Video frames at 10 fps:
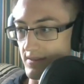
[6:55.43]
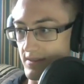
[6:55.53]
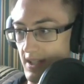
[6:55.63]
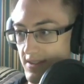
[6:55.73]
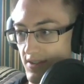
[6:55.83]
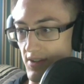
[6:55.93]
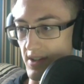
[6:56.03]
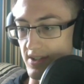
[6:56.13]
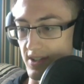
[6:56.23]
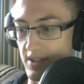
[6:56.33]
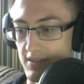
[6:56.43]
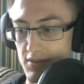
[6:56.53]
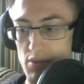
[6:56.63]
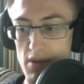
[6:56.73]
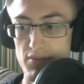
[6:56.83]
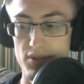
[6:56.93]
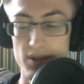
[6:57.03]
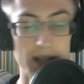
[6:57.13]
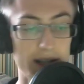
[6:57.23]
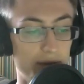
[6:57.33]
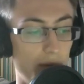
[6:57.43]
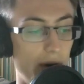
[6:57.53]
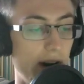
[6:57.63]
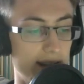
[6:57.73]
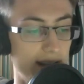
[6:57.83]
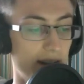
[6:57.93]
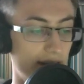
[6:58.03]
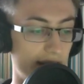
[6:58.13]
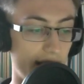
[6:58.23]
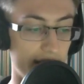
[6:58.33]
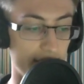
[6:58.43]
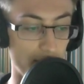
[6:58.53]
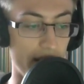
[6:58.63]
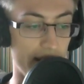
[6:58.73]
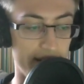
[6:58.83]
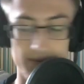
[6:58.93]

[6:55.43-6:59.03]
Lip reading: That's a great shot. Remembering what I did on the day and when.